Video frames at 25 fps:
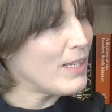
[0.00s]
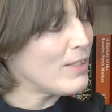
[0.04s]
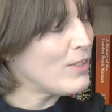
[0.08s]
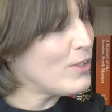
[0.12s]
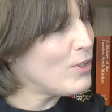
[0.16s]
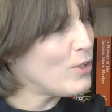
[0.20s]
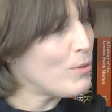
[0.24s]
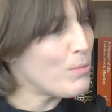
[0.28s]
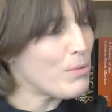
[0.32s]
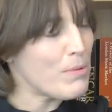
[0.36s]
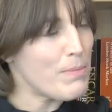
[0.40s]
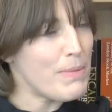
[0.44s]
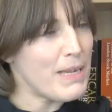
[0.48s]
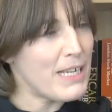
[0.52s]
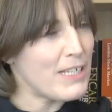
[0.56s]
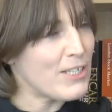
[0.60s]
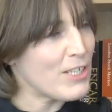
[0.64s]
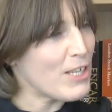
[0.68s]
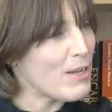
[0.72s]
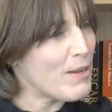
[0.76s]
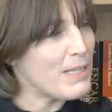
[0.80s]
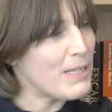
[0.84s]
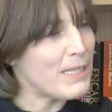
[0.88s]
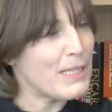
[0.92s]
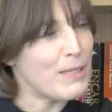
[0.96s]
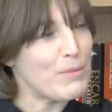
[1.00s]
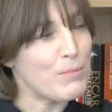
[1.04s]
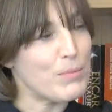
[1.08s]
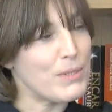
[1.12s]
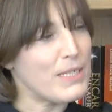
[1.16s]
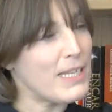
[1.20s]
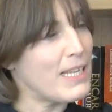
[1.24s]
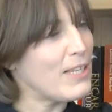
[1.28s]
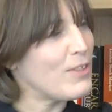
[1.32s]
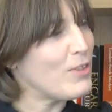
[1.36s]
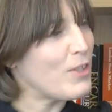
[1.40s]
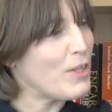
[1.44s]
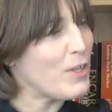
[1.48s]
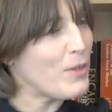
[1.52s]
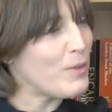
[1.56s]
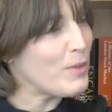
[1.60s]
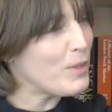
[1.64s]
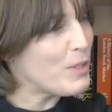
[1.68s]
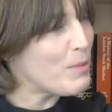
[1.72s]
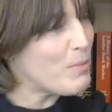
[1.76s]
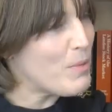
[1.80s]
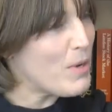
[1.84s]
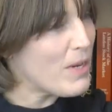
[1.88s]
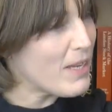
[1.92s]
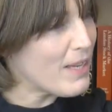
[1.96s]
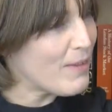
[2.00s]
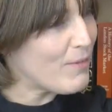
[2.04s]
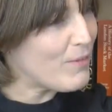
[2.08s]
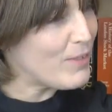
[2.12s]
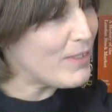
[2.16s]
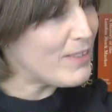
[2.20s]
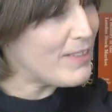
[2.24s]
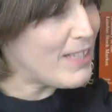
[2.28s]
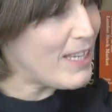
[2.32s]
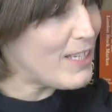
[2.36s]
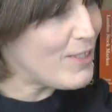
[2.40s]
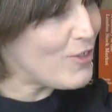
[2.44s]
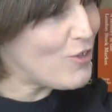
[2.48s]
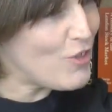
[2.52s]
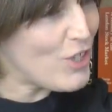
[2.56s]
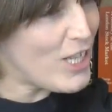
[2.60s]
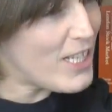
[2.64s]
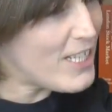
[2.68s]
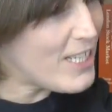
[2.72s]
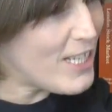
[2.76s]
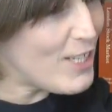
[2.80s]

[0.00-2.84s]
and you're not prepared to go out there and pretend that you're in the market for 10 jet